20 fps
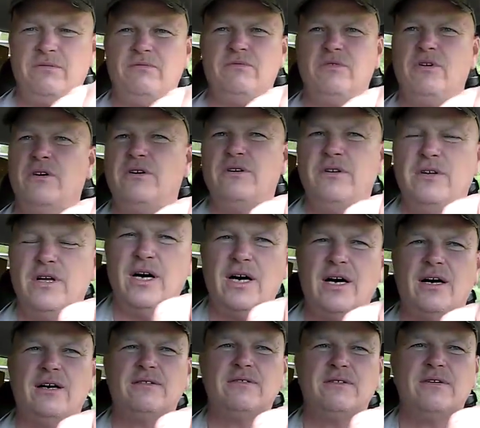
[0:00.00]

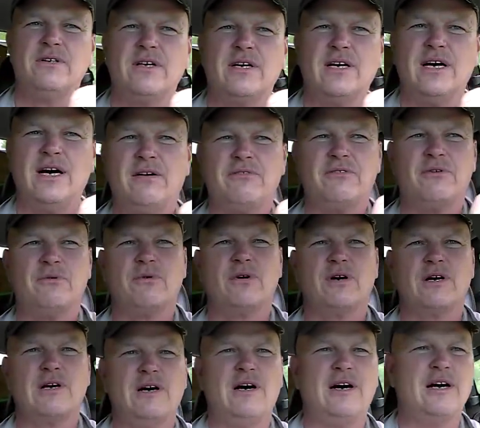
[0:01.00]
good account to
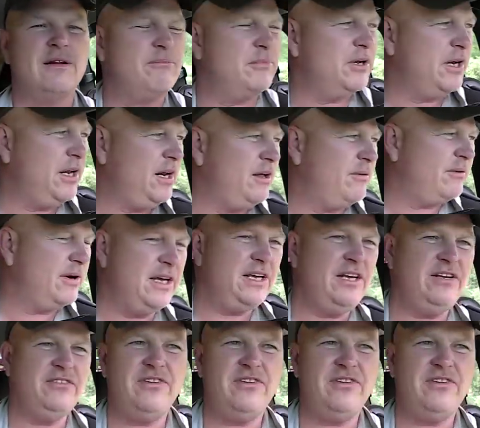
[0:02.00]
work on. But anyway, he's